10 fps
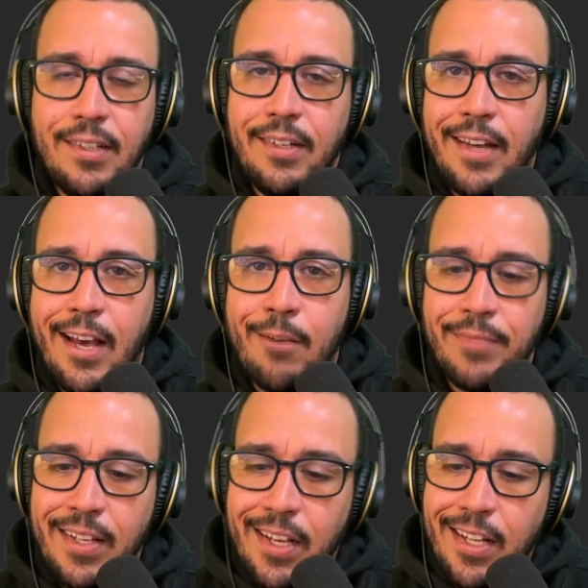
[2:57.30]
Now,
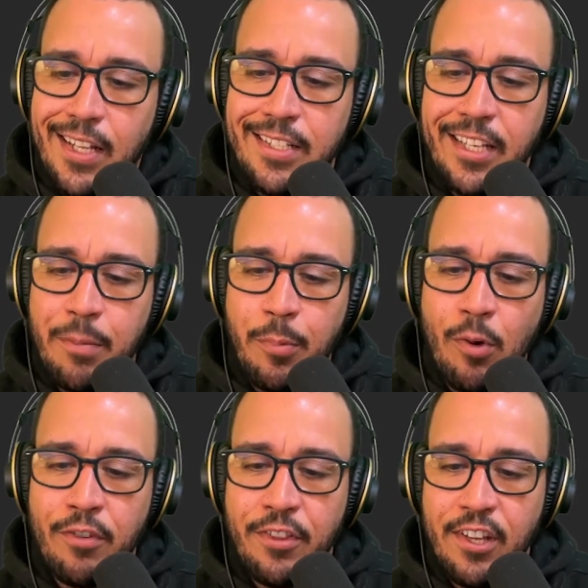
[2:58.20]
let's skip
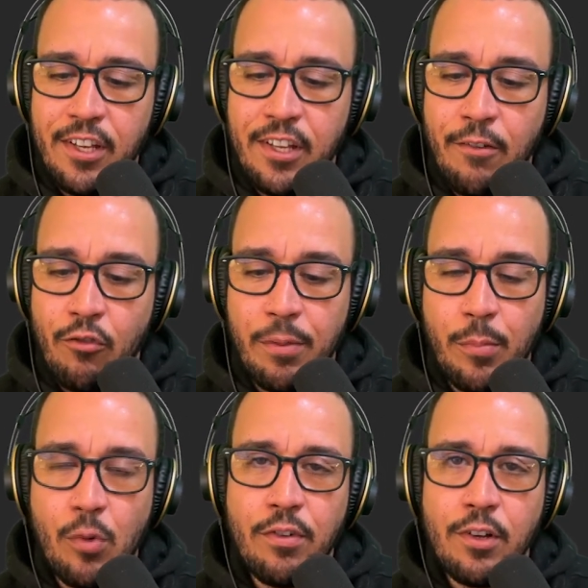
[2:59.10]
over the
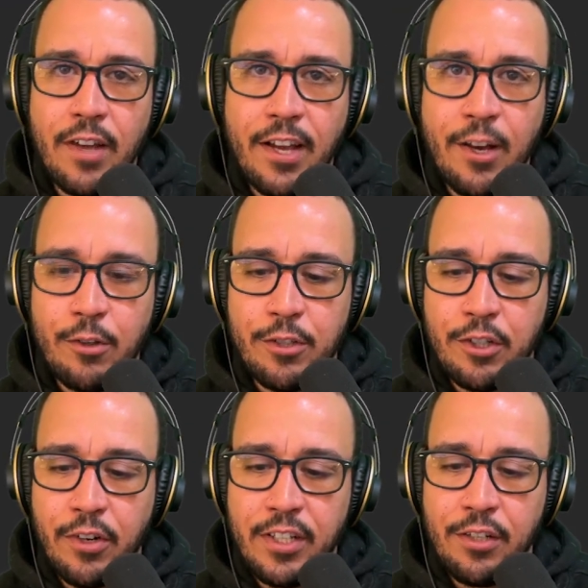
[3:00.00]
removal and go
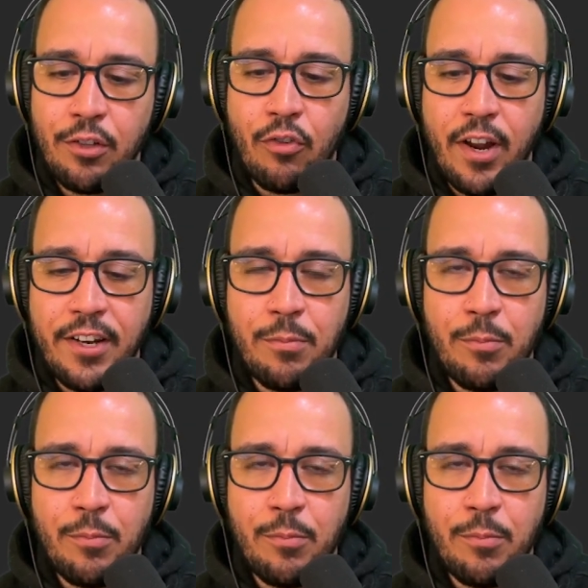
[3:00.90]
straight to the random